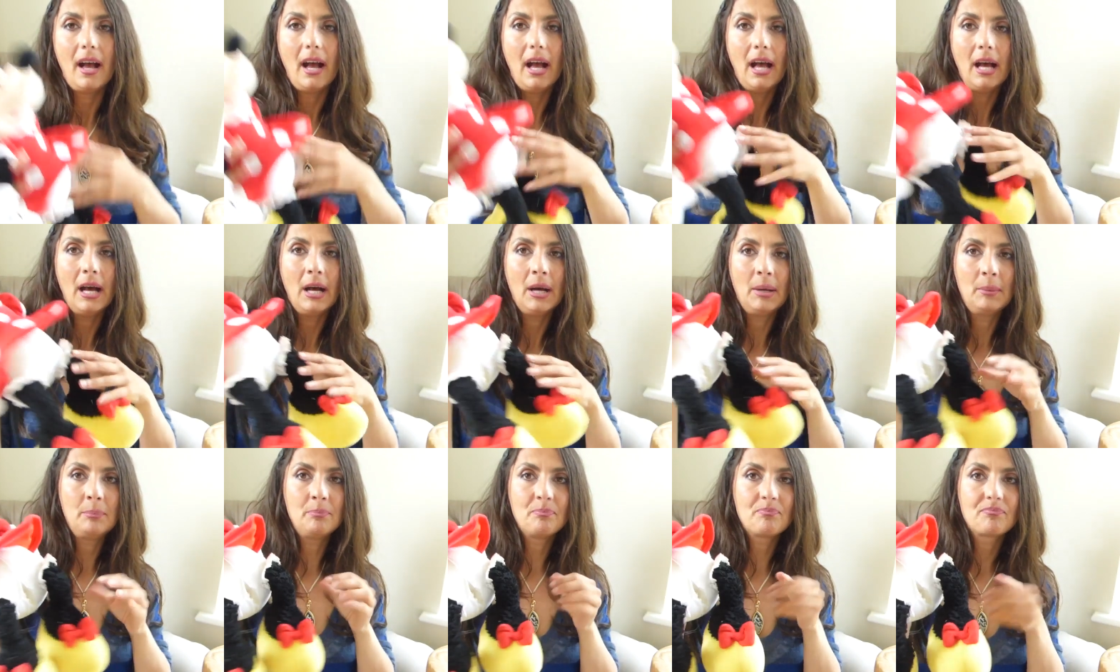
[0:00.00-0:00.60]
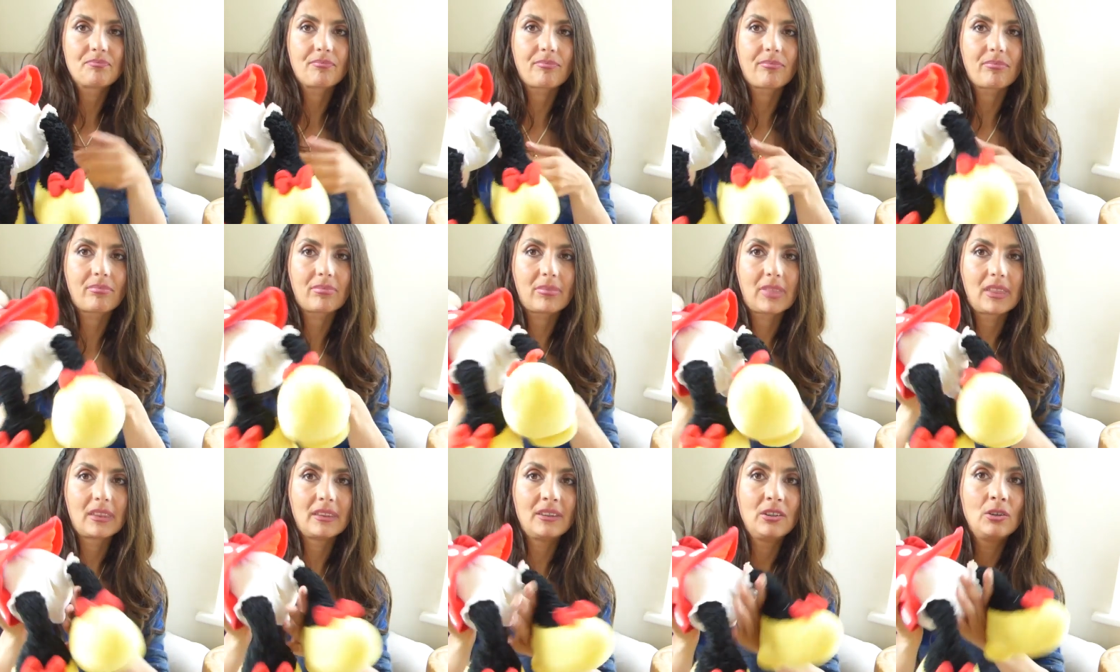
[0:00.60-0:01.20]

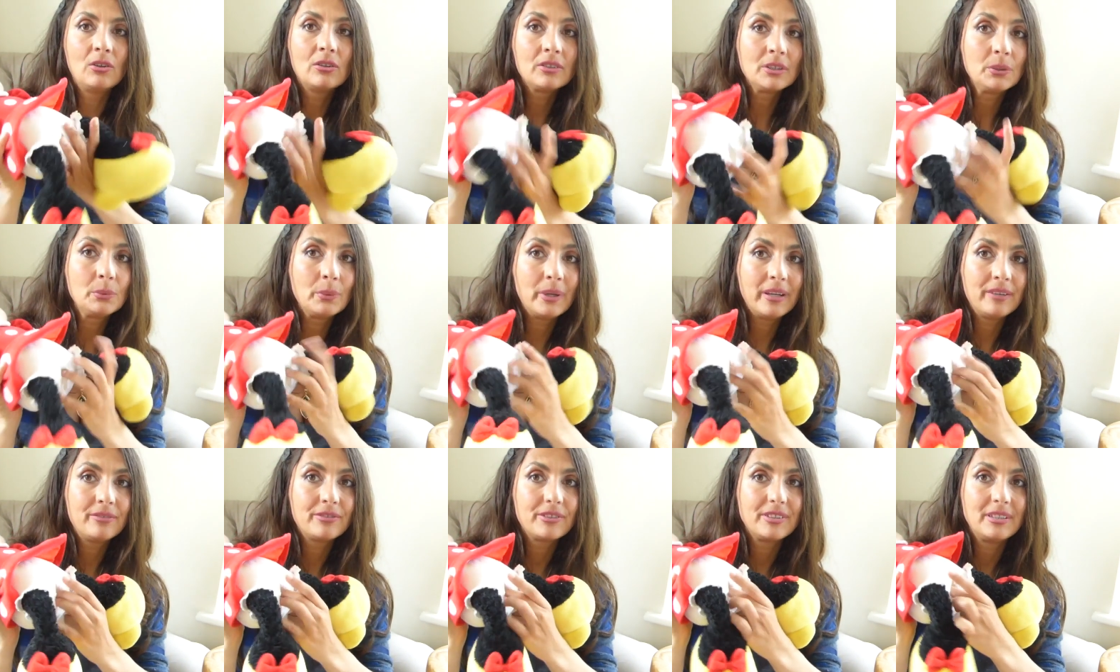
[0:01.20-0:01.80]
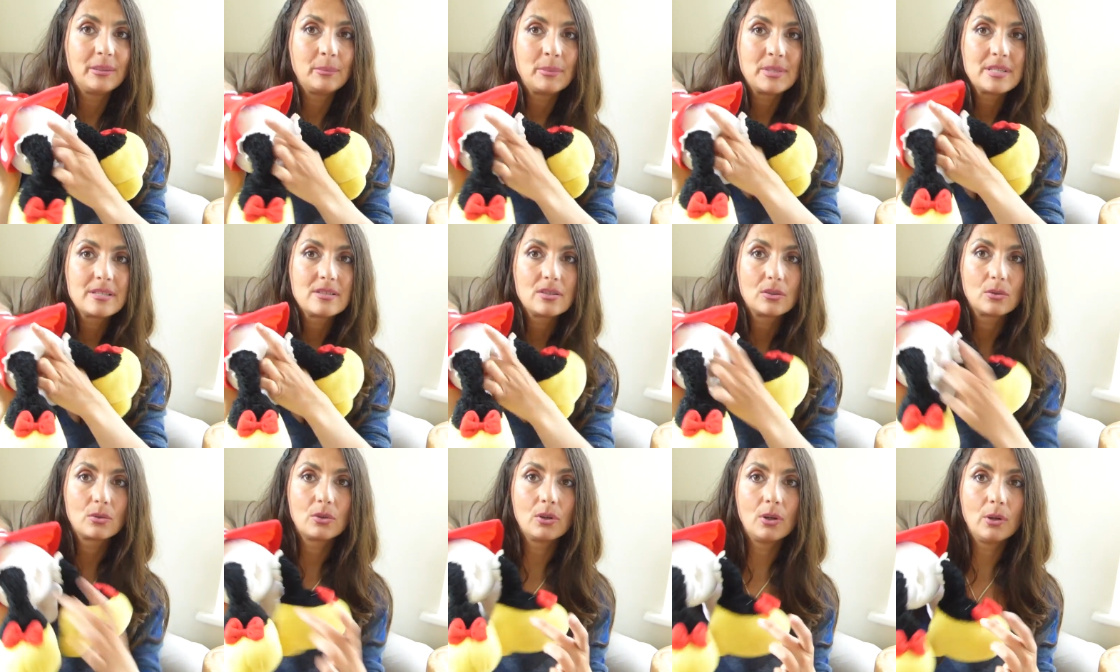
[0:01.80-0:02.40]
The only way for them is
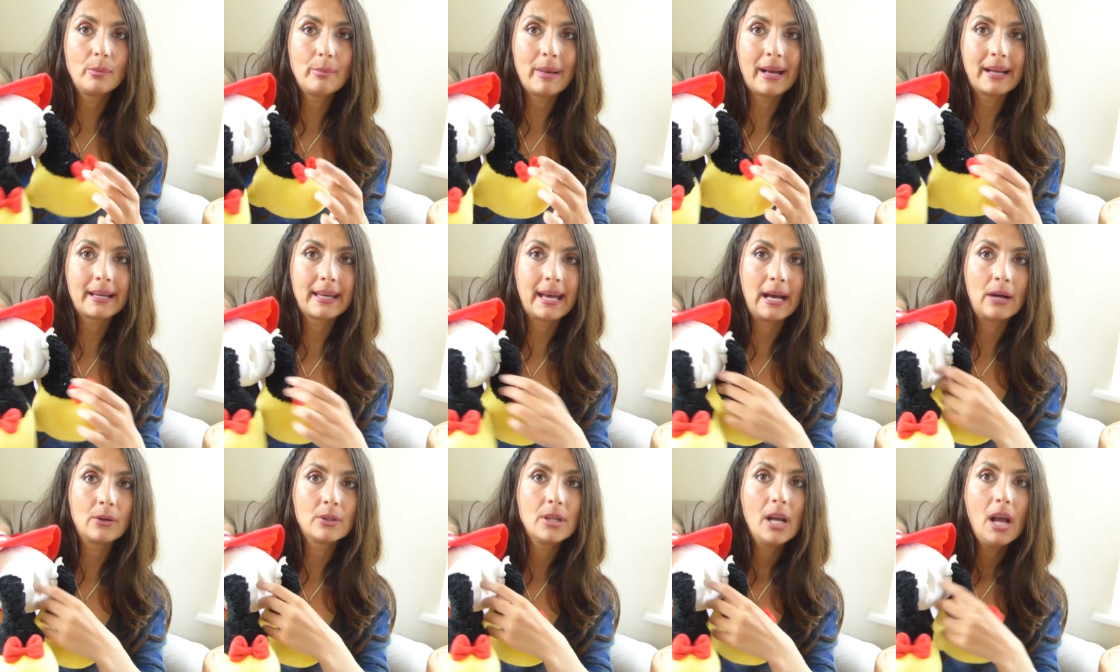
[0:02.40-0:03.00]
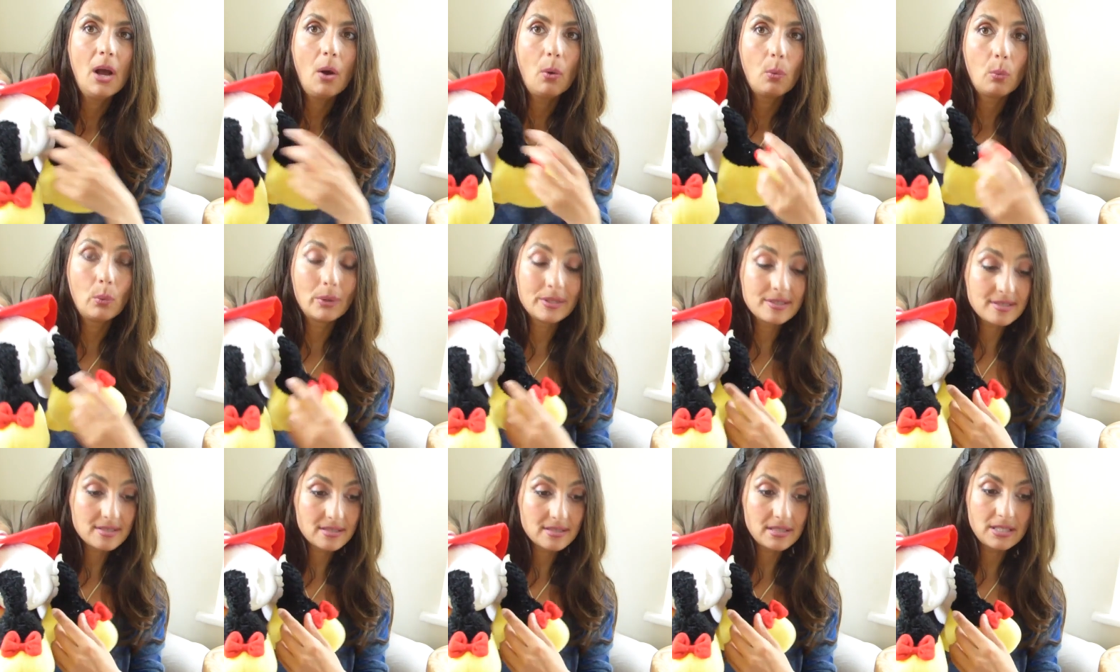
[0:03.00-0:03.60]
to crawl back out.
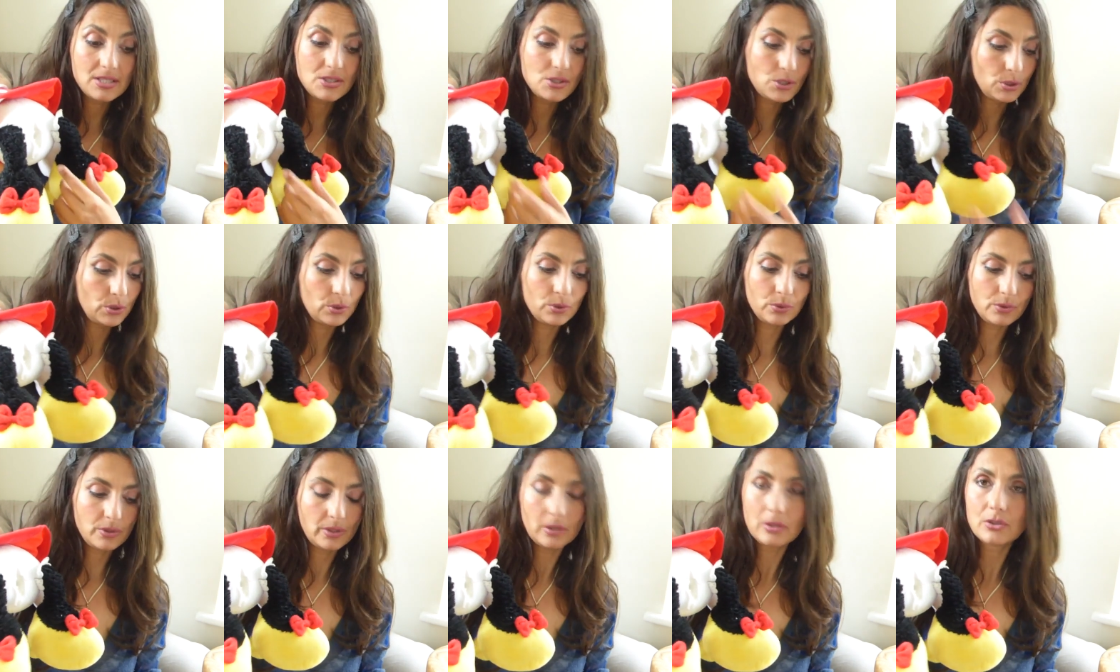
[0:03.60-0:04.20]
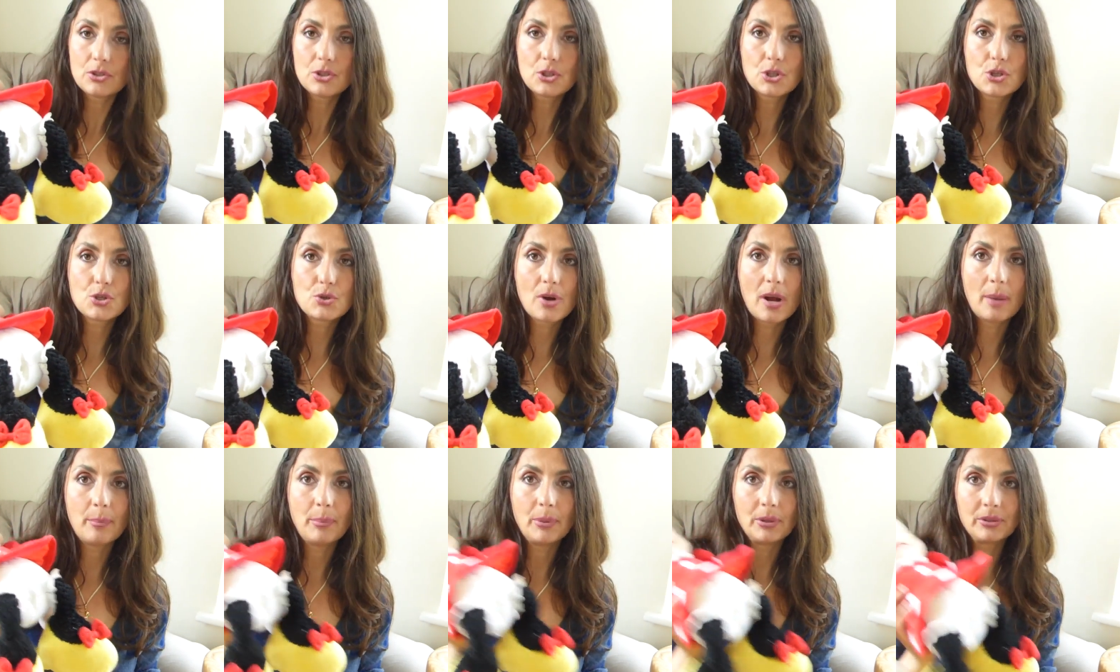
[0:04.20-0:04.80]
Once they do, they'll just
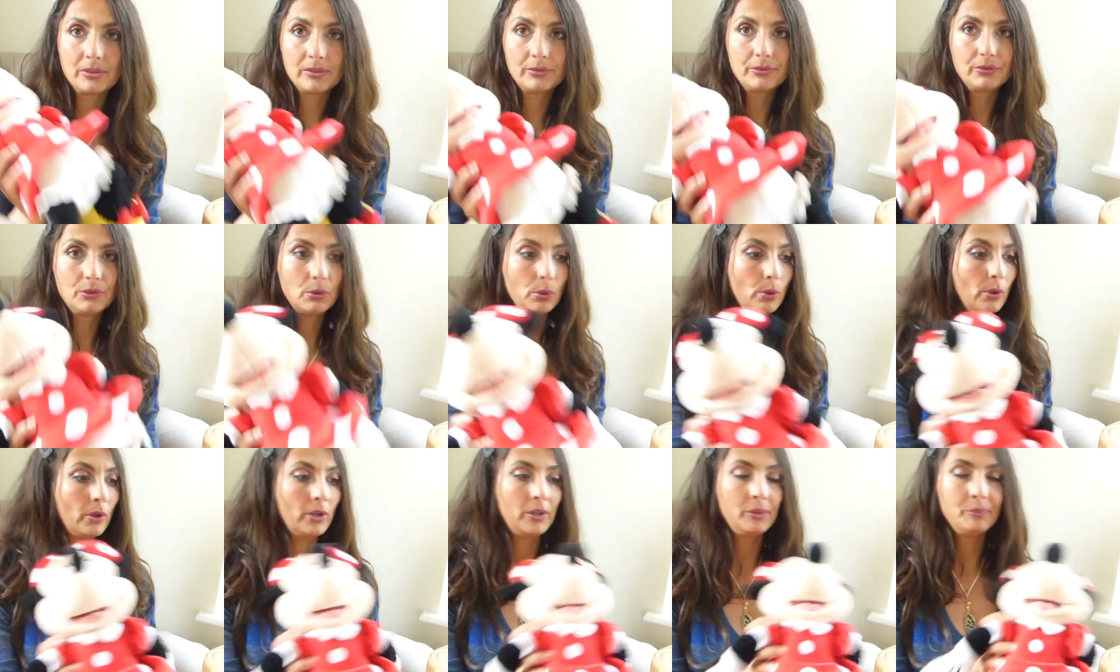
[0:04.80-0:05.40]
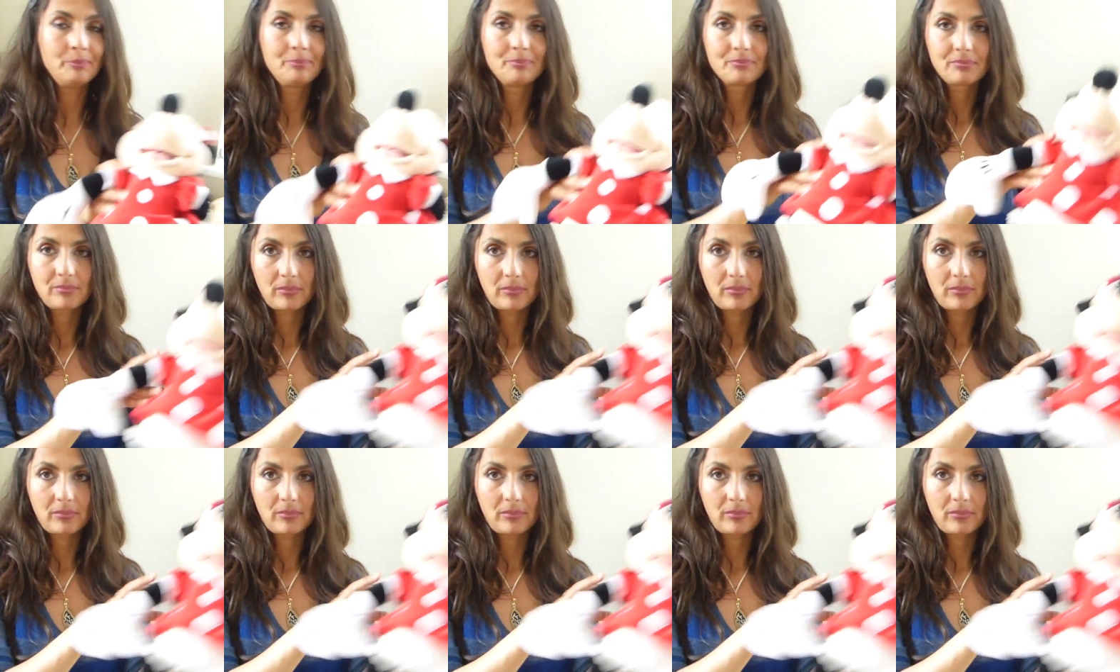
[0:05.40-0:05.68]
drop on the floor.